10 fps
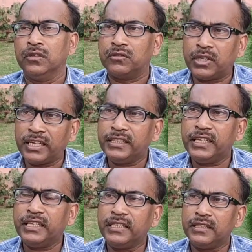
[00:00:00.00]

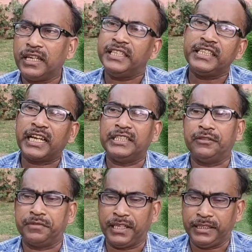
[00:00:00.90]
Writing, any kind
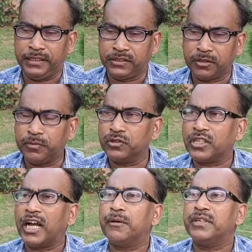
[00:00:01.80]
of writing. Suppose
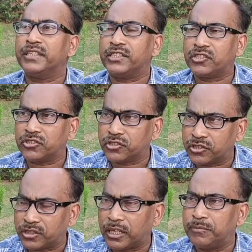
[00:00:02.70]
I'm a
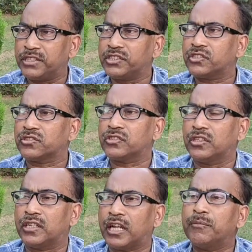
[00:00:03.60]
researcher, I'm a research
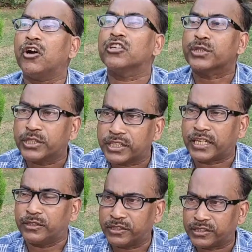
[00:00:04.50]
scholar, I'm an author
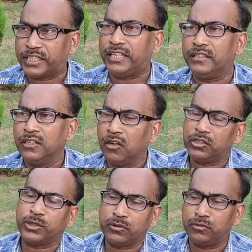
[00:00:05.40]
rather say.
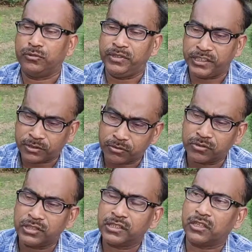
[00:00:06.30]
Author could be a
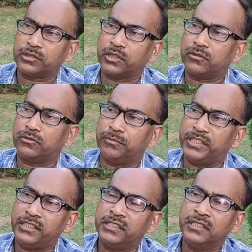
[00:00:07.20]
student, author could
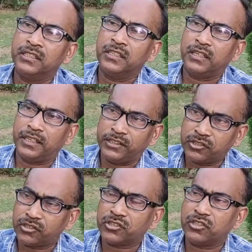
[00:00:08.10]
be a
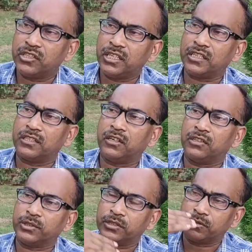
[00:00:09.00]
research scholar,
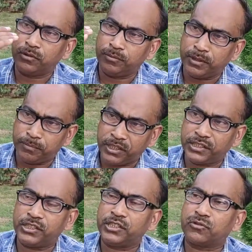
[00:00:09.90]
author could be
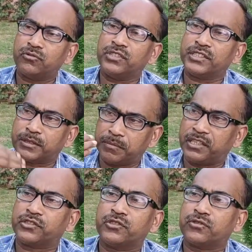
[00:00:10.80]
PhD students,
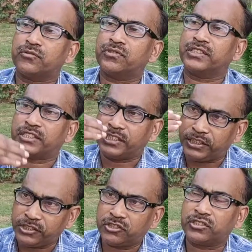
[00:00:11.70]
master students,
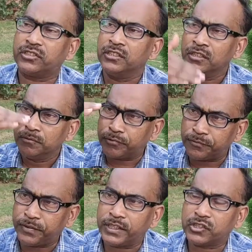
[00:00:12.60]
teacher,
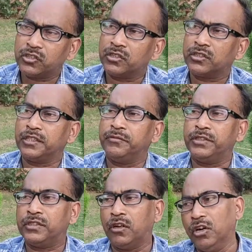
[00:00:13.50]
professor,
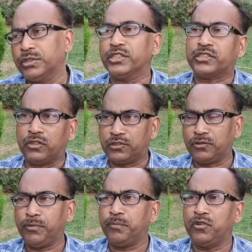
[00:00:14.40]
even others
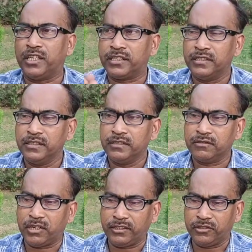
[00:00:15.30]
also, popular
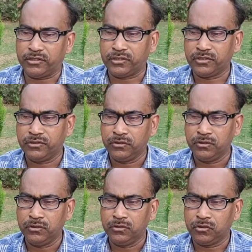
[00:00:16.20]
writers.
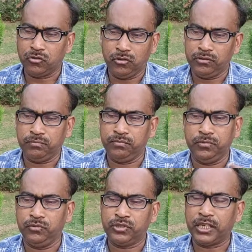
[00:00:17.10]
So
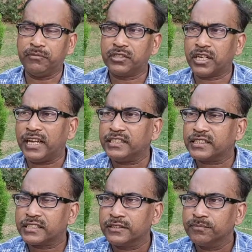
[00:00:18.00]
whosoever
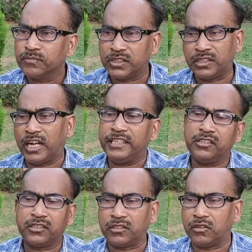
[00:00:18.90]
writes is
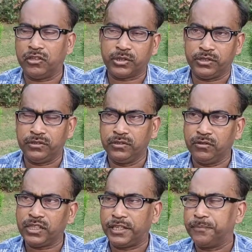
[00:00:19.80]
writer or author.
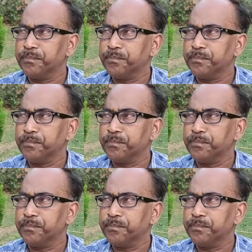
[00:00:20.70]
Okay.